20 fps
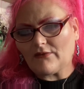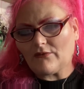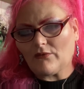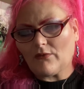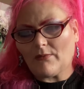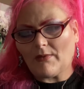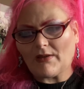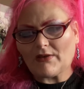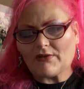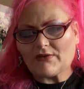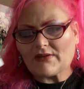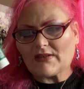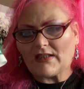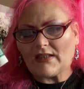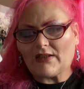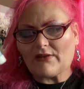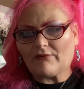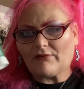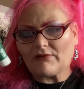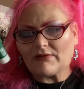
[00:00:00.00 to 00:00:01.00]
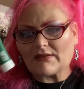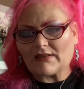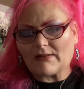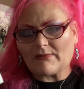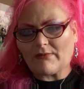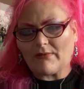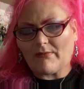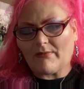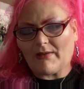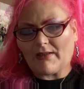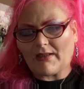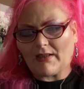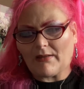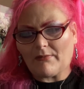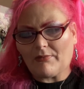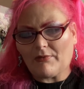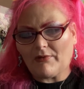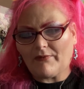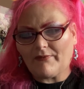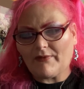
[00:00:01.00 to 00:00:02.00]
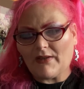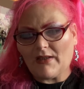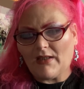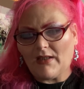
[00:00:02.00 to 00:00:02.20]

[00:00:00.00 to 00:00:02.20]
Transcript: I might use that later on to take my makeup off.